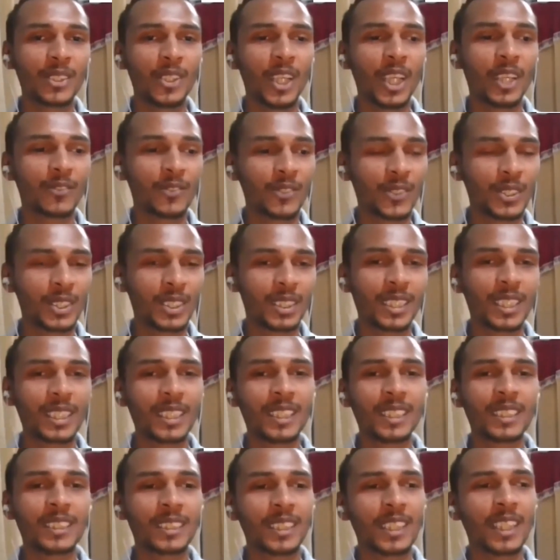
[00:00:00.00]
You have to
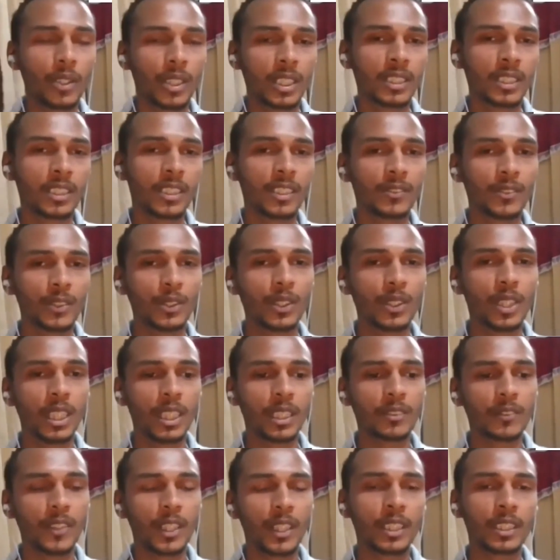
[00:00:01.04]
study. Mock interview
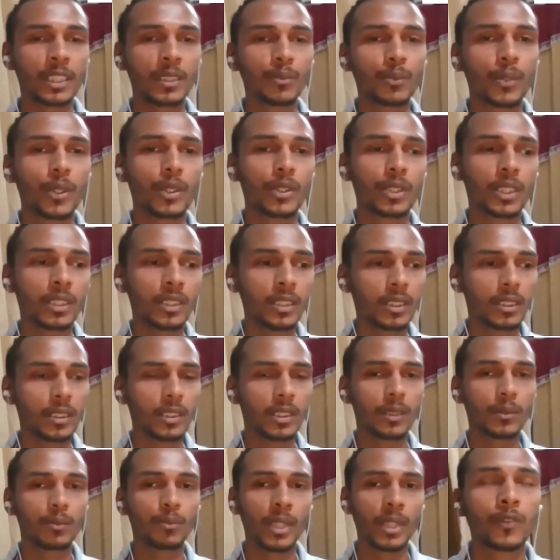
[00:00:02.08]
are very important.
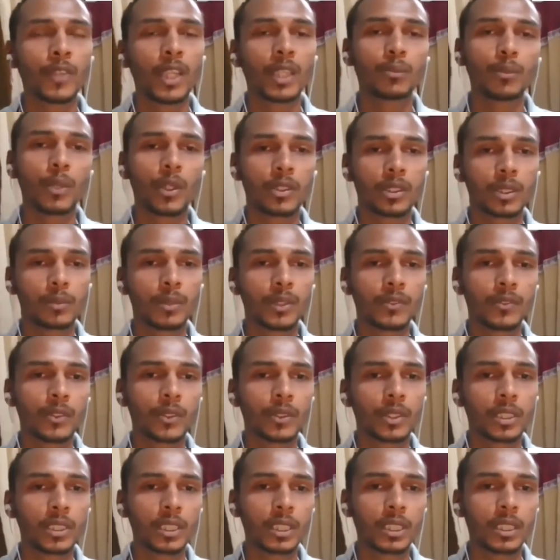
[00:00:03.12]
4-5 mocks
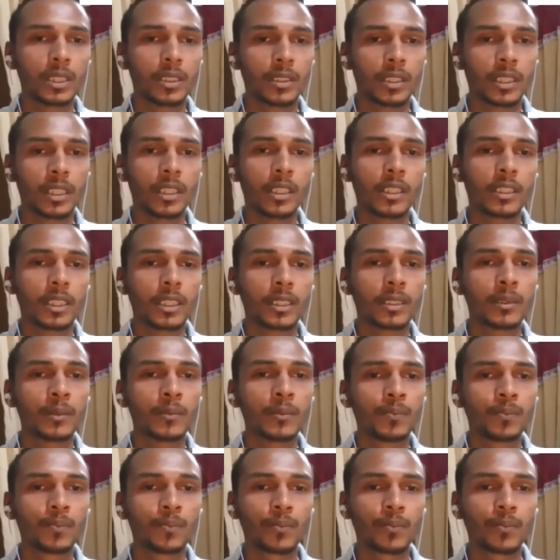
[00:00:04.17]
before the real thing.